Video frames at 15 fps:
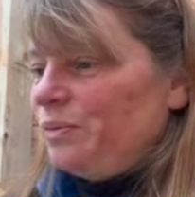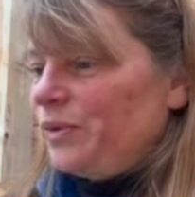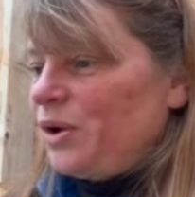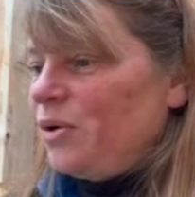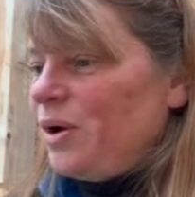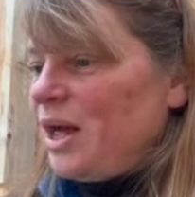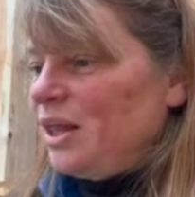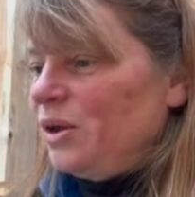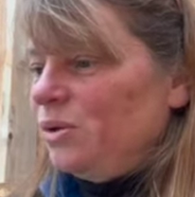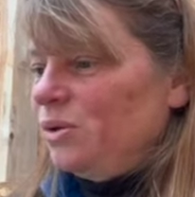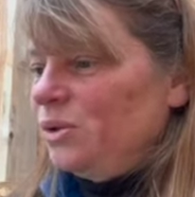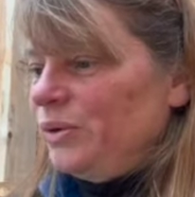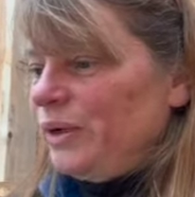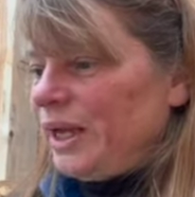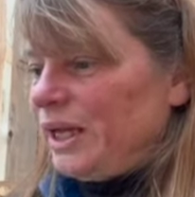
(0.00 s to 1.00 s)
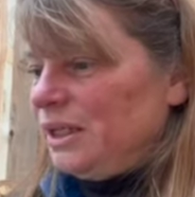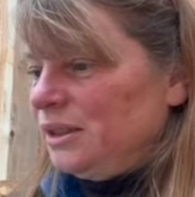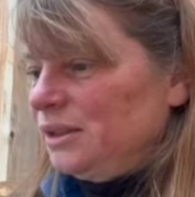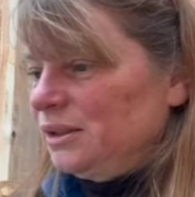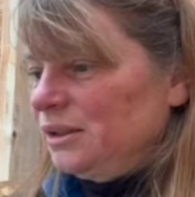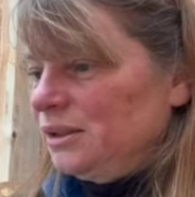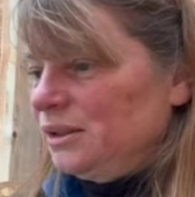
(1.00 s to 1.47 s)
Oh, hello, Luna.
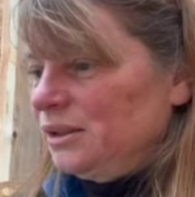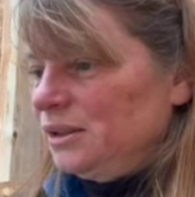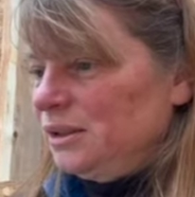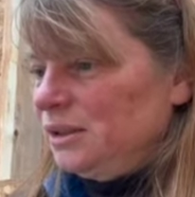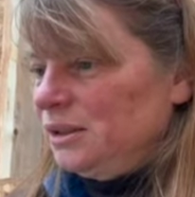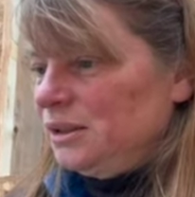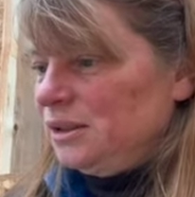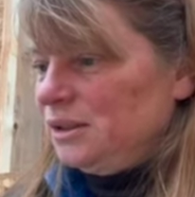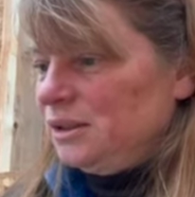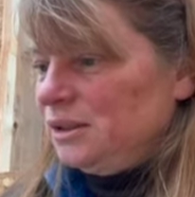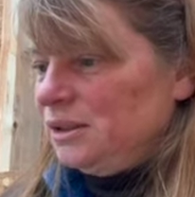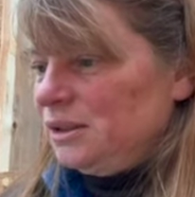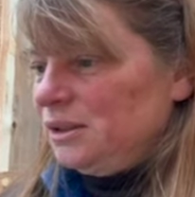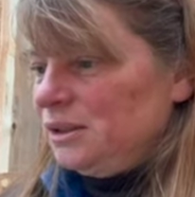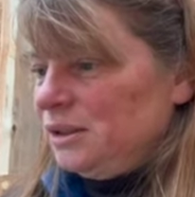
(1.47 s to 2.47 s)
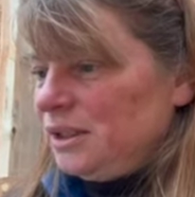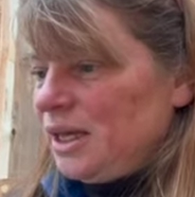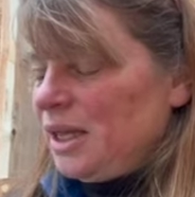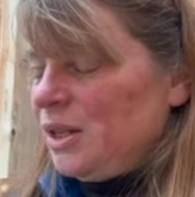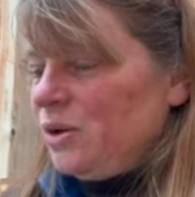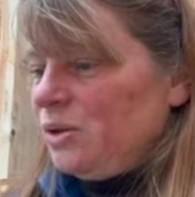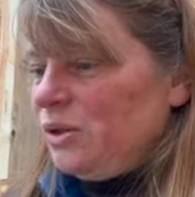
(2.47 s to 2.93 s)

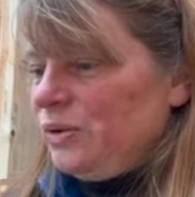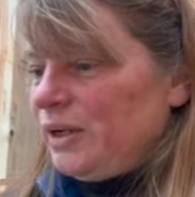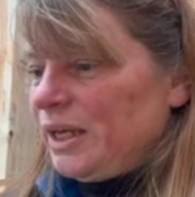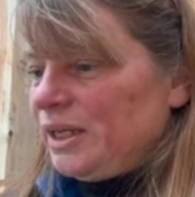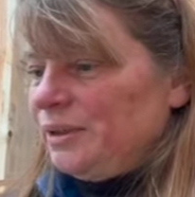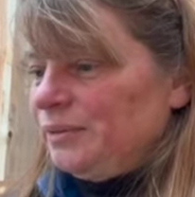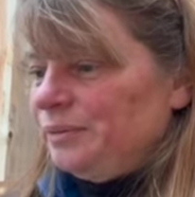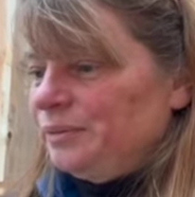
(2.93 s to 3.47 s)
Hello, Luna.